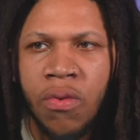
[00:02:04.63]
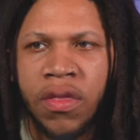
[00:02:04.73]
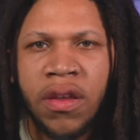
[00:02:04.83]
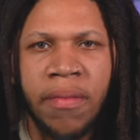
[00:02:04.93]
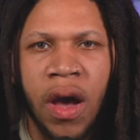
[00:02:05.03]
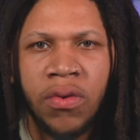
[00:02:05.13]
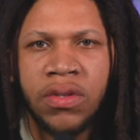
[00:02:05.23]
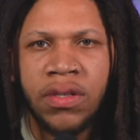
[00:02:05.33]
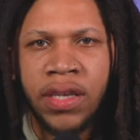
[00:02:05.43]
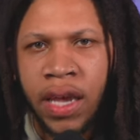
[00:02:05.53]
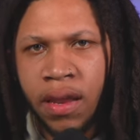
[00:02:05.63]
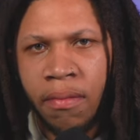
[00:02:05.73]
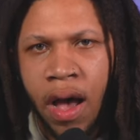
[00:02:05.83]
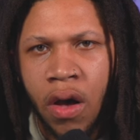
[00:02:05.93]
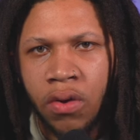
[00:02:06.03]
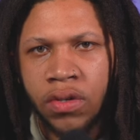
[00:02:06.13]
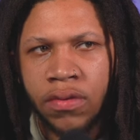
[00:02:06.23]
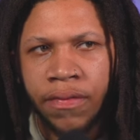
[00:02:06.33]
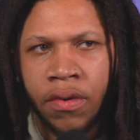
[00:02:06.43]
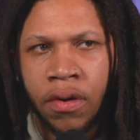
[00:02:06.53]
within about 10
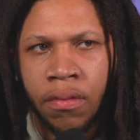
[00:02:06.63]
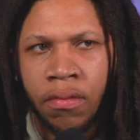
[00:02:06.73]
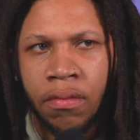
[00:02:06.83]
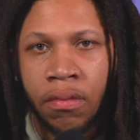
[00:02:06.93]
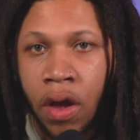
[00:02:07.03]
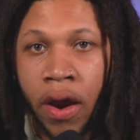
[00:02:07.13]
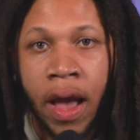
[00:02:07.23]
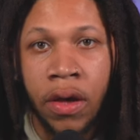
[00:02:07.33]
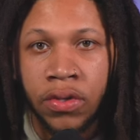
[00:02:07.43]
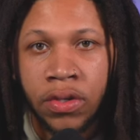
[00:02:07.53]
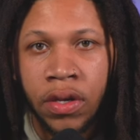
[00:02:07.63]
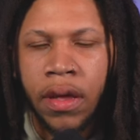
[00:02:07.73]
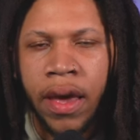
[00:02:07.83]
miles from our house.